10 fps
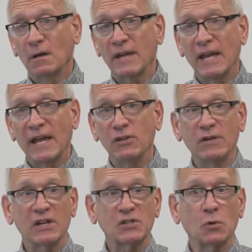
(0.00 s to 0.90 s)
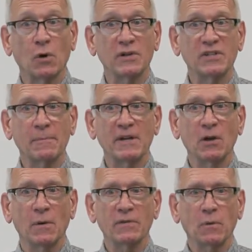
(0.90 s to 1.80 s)
Okay, and you get a score. Does anybody
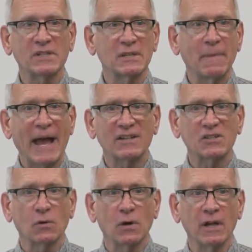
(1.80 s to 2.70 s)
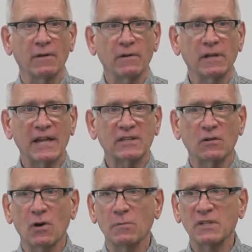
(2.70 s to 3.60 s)
know what, what's the max score on a
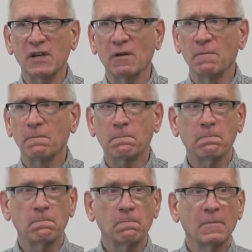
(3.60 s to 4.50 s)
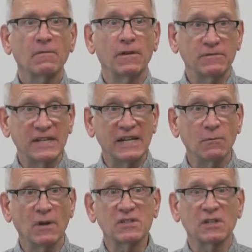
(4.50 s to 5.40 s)
Glasgow Coma scale?
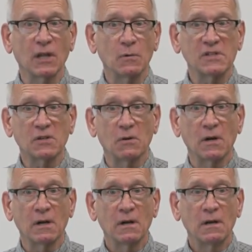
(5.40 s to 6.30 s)
15. What's the lowest score?